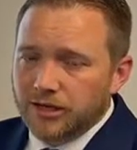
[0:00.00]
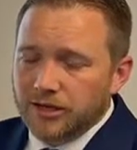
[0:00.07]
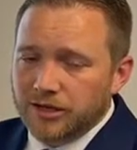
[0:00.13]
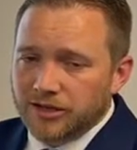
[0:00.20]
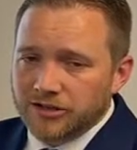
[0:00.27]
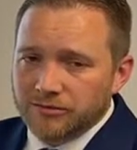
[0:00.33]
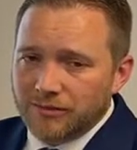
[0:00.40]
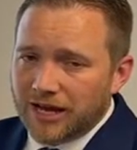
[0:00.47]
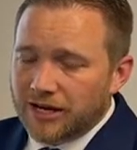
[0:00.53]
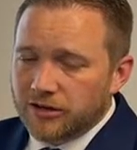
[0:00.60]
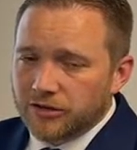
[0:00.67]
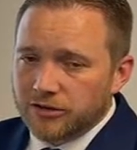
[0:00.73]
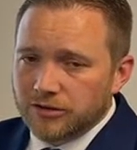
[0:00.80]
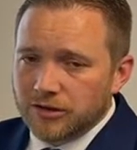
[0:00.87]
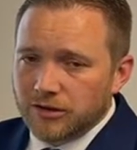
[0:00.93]
Doesn't matter
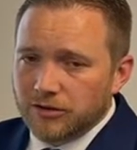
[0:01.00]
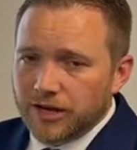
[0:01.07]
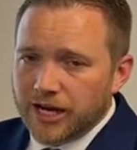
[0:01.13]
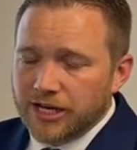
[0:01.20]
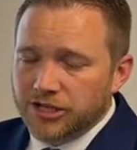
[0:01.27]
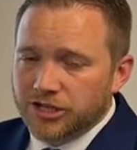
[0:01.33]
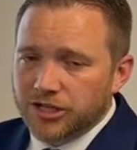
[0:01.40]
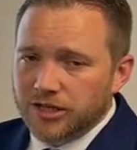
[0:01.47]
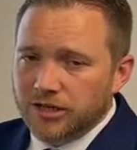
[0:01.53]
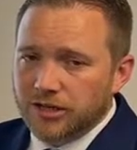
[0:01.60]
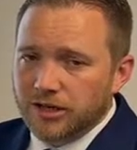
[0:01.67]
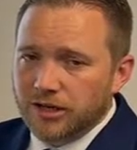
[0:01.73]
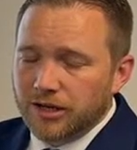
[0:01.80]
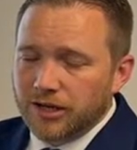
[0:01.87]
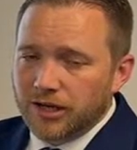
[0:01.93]
your location,
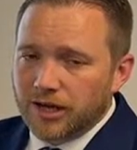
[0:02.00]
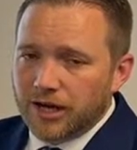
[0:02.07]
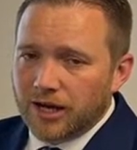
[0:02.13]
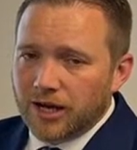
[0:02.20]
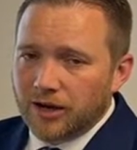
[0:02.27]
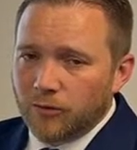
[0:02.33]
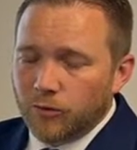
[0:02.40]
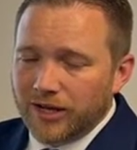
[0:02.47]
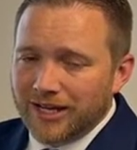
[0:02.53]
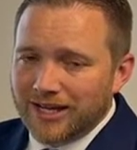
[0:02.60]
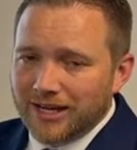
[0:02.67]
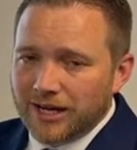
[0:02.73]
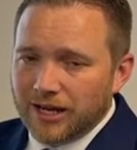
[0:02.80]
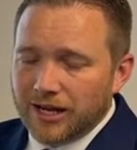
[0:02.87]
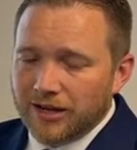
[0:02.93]
we
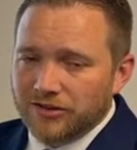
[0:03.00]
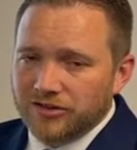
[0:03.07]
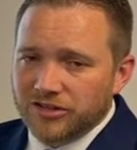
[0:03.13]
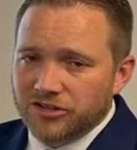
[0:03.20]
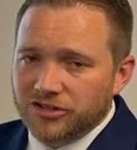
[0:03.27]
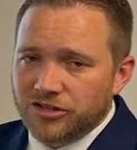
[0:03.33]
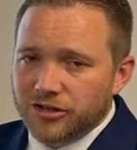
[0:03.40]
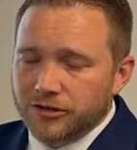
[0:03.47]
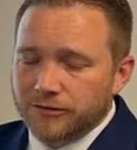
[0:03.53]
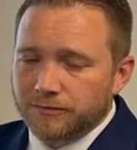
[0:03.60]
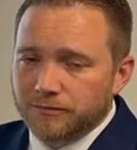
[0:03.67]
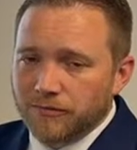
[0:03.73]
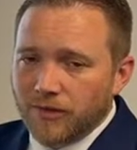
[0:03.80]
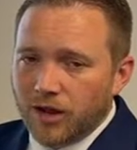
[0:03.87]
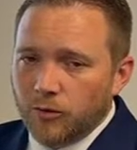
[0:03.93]
can assist you.
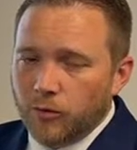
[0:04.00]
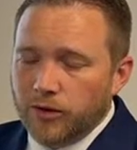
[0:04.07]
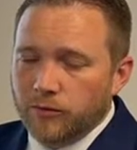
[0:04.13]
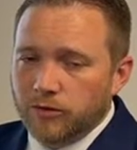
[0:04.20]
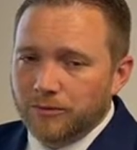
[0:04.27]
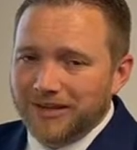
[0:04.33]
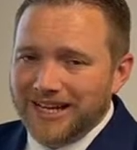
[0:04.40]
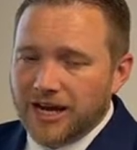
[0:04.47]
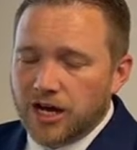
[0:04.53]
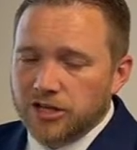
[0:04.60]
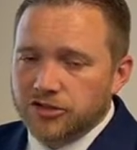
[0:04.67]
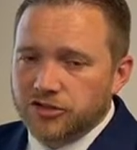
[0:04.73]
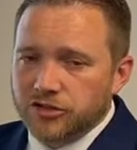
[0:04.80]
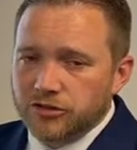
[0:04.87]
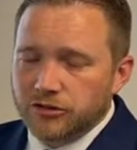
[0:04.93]
We will be
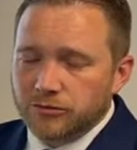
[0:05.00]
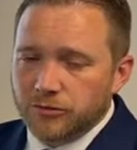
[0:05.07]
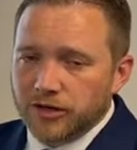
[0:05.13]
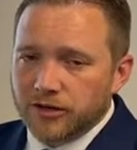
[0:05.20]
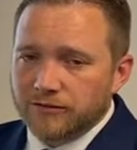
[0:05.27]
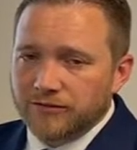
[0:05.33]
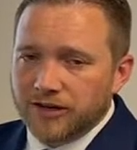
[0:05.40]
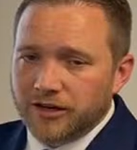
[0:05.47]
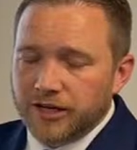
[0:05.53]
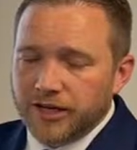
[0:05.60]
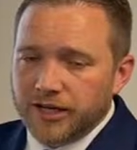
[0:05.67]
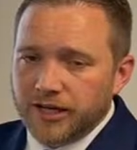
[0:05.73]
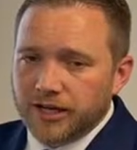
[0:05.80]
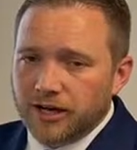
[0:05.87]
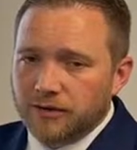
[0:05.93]
on Zoom. We are
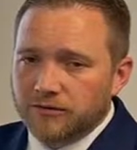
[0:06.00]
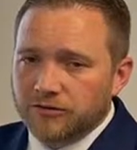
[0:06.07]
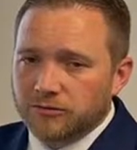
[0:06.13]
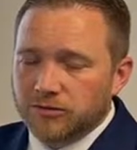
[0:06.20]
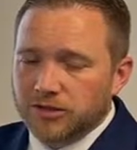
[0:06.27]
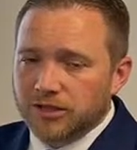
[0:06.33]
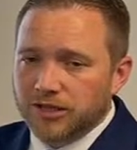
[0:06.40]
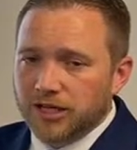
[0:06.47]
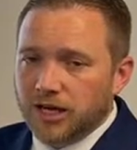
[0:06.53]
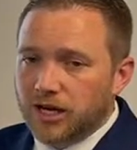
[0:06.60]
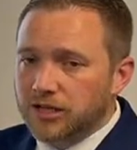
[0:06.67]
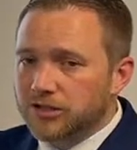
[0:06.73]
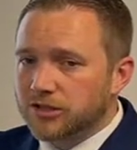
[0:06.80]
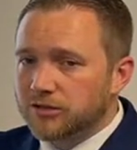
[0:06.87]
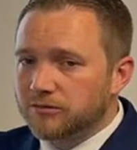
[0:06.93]
very comfortable and
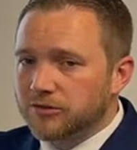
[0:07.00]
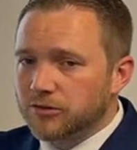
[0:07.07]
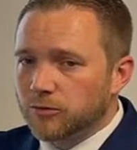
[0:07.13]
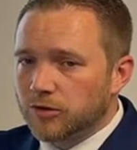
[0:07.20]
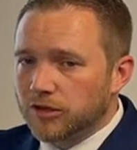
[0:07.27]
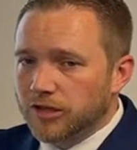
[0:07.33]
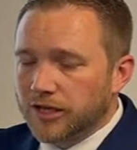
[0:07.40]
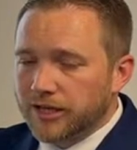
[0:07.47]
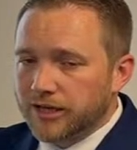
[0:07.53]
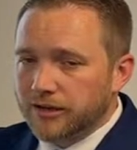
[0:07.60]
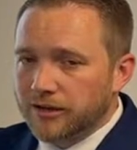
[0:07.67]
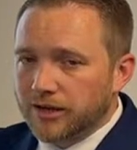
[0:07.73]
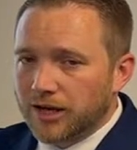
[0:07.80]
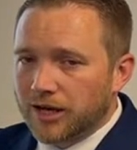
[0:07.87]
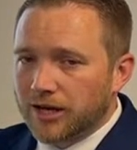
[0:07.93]
accustomed to
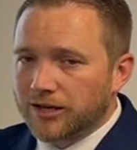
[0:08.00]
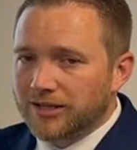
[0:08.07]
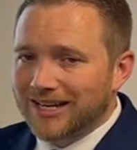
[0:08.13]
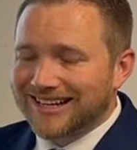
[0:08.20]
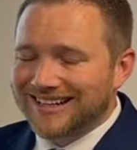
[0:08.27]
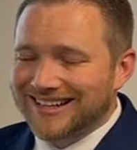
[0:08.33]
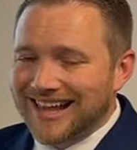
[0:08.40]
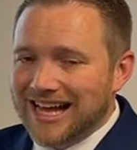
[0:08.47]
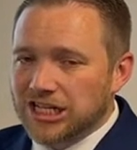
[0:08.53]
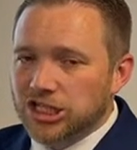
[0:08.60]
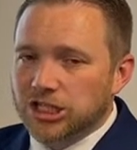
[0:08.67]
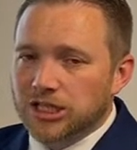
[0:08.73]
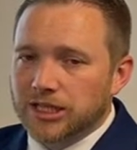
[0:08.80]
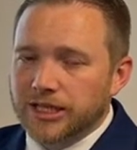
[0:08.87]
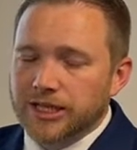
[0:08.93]
working
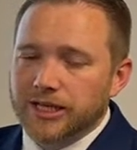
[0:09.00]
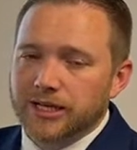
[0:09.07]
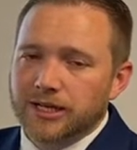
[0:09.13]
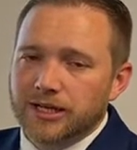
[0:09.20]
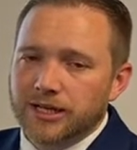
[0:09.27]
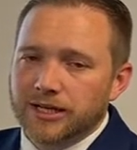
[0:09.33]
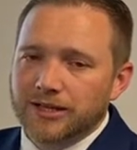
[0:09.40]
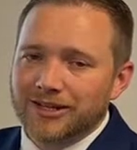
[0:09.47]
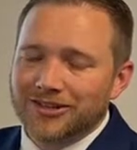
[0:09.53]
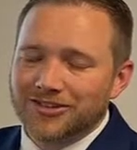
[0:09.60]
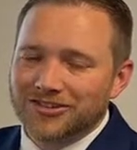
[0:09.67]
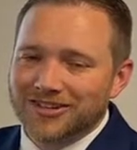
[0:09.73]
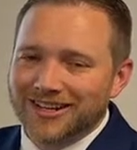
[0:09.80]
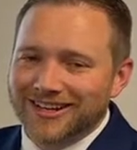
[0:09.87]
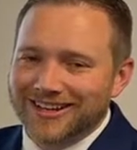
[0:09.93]
technologically in
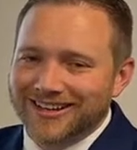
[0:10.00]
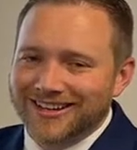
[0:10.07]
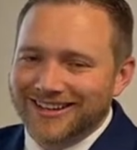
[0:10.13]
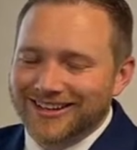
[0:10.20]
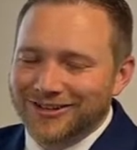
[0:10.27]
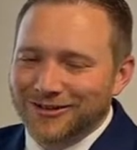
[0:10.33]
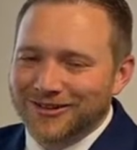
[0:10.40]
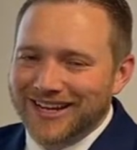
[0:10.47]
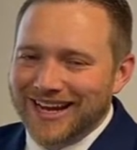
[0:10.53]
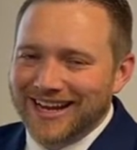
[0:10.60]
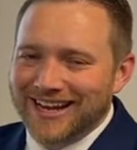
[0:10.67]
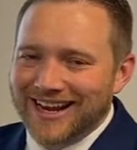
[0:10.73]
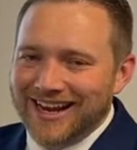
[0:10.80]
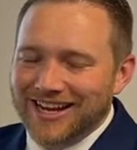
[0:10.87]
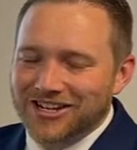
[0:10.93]
this new day
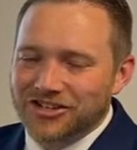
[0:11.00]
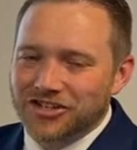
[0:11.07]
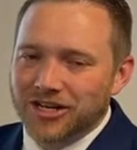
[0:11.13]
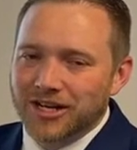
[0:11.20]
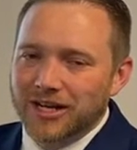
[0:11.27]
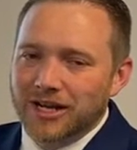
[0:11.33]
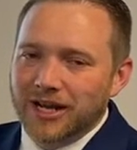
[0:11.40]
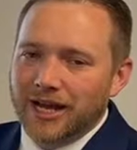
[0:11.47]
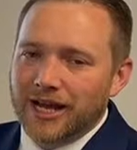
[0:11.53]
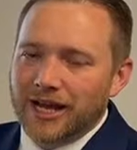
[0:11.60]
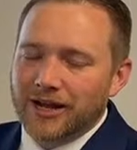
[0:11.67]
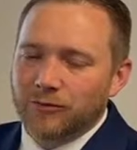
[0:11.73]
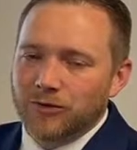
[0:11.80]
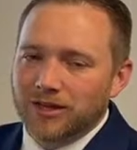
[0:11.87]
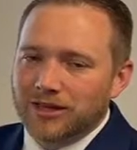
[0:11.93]
and age,
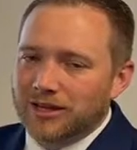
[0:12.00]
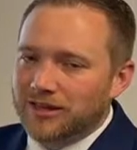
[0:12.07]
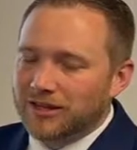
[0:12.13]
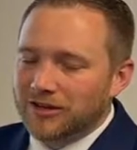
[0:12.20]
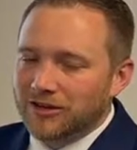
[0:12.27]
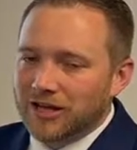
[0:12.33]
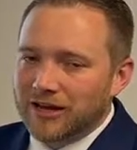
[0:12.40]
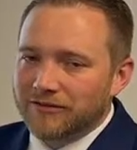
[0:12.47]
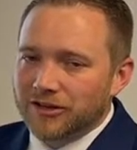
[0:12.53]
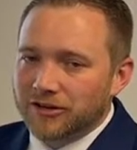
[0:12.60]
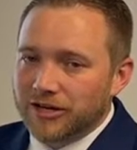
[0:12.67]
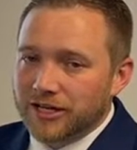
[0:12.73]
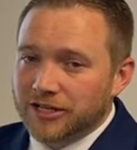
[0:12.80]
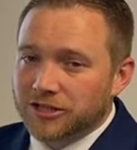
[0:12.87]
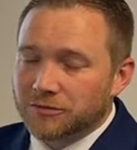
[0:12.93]
and we think that you'll have a
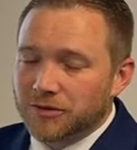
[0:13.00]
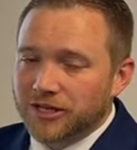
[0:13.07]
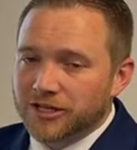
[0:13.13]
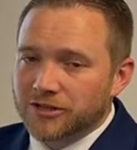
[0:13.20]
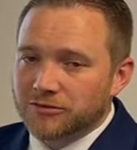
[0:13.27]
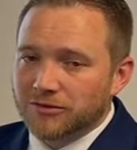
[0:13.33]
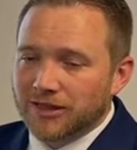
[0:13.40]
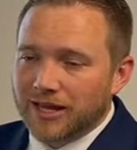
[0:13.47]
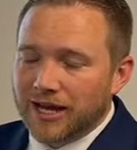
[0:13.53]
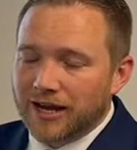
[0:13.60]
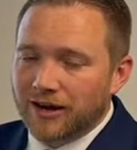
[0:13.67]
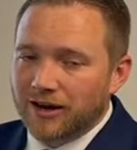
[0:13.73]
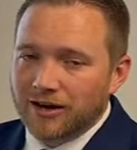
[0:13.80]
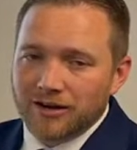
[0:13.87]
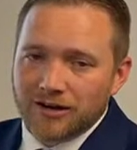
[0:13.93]
great experience with that.
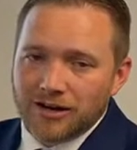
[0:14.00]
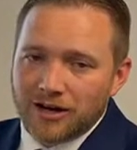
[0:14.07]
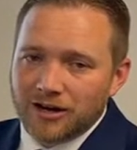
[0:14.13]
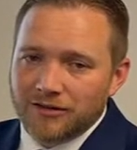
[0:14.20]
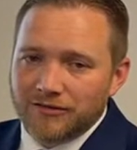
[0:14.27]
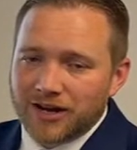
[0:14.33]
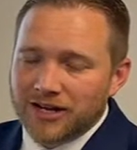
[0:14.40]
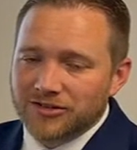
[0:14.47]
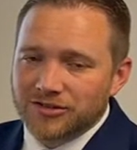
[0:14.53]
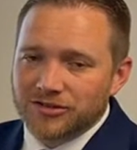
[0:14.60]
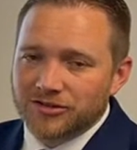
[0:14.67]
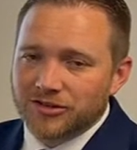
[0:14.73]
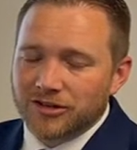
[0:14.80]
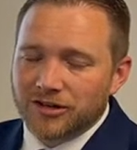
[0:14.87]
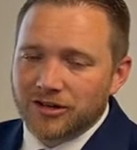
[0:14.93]
Our
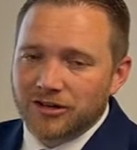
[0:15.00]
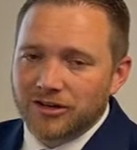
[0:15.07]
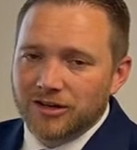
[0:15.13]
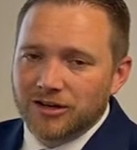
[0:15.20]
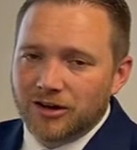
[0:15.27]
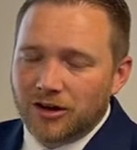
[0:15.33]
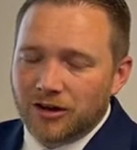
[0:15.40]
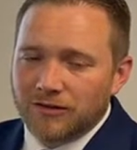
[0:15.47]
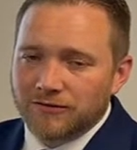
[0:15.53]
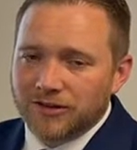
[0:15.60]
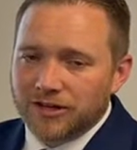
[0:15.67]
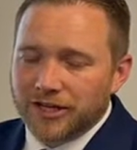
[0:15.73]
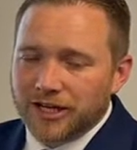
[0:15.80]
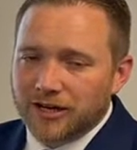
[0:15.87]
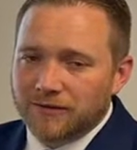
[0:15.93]
advisors are all
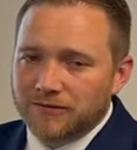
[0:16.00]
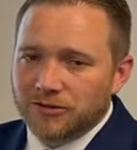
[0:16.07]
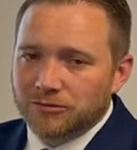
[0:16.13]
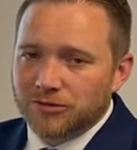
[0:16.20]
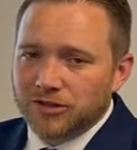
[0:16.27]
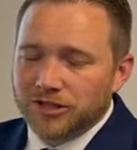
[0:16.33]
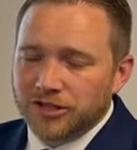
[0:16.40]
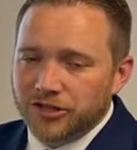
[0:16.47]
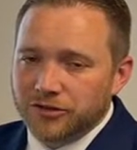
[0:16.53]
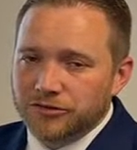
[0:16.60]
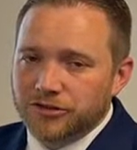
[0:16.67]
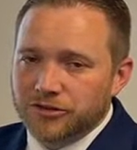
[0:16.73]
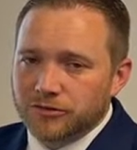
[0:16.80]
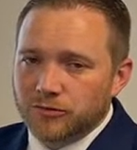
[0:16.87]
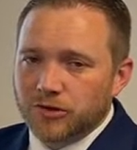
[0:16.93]
very comfortable and
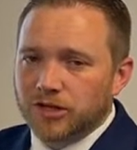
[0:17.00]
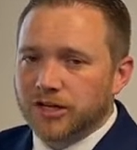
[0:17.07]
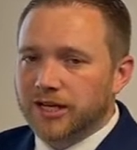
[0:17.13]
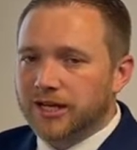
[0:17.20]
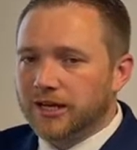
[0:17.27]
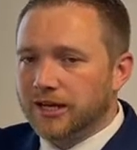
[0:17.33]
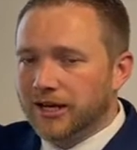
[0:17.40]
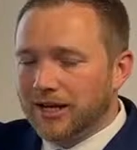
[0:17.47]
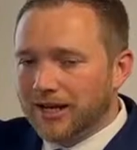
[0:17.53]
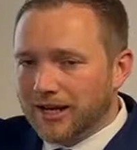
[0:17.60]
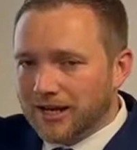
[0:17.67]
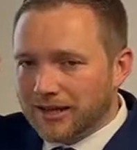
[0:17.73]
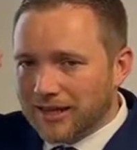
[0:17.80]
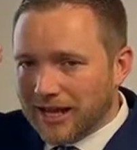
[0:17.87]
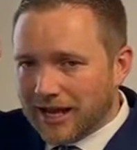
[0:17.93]
used to working
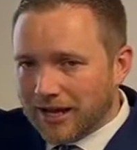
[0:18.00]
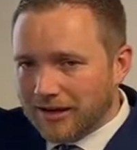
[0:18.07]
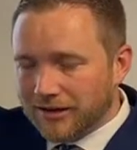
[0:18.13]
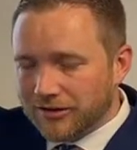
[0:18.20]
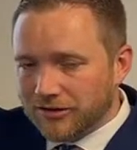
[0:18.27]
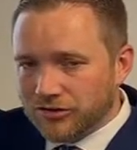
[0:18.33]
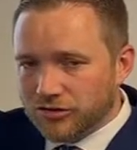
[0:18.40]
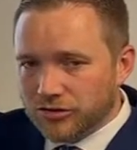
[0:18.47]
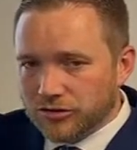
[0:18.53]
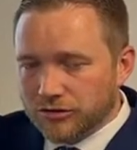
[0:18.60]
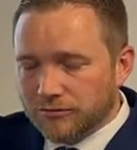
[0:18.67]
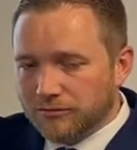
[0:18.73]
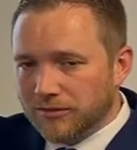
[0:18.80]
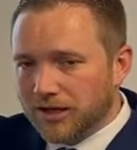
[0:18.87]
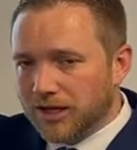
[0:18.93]
in that
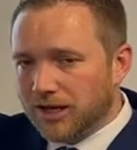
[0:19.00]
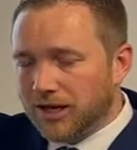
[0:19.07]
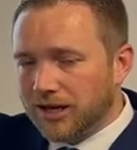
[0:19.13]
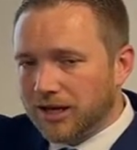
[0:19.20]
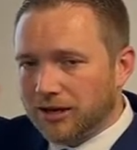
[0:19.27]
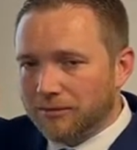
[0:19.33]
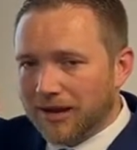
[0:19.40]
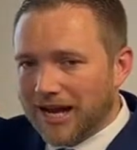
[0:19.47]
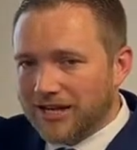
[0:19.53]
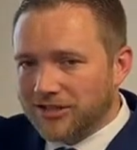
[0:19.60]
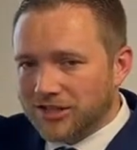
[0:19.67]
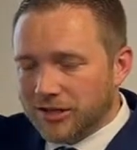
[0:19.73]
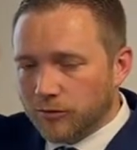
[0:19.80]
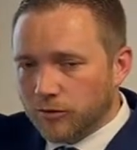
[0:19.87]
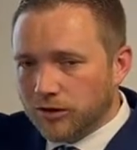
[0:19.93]
Zoom
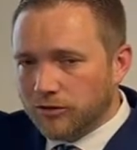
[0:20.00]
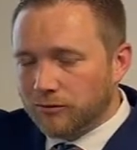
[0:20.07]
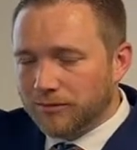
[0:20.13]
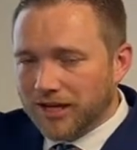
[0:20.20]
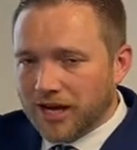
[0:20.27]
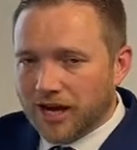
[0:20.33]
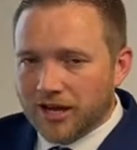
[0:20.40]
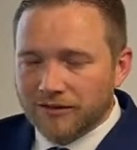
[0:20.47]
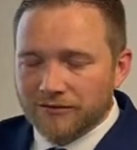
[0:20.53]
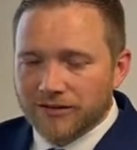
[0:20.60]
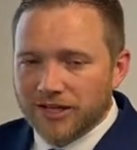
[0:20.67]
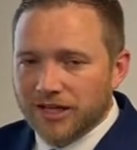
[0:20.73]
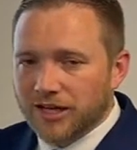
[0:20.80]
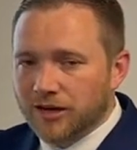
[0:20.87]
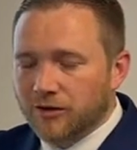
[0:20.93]
capacity. We'll be on
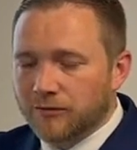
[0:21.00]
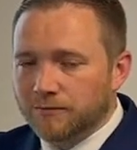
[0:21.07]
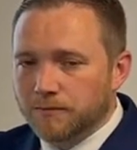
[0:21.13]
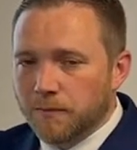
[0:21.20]
video.